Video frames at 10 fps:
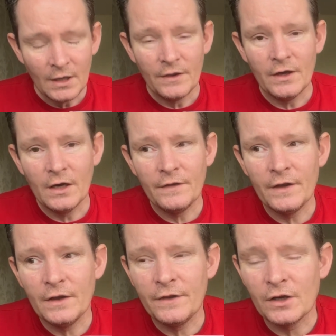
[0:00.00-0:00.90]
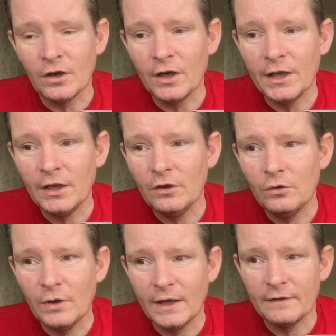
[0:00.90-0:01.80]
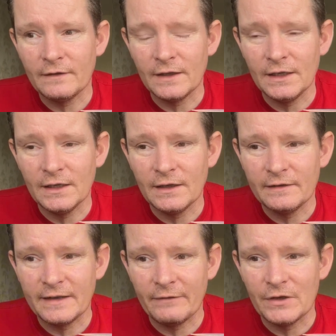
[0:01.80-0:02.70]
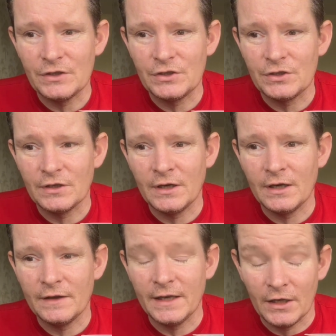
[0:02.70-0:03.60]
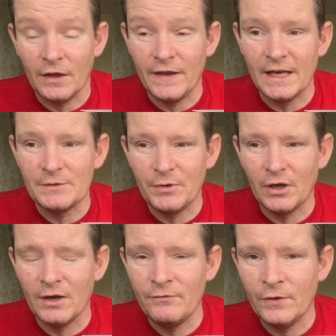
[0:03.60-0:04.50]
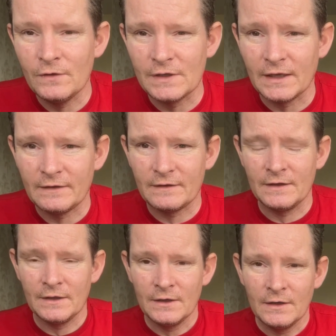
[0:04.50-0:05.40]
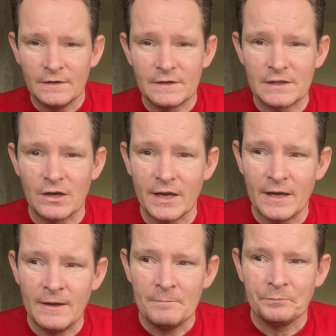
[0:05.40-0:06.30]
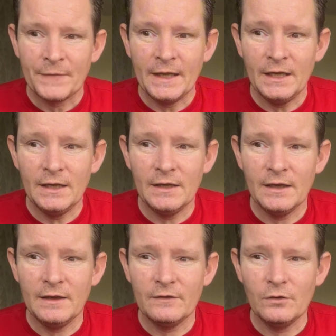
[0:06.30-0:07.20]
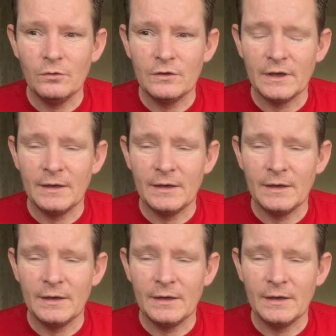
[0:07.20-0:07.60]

The guy who has the Savage, the HPI enthusiast site, he's called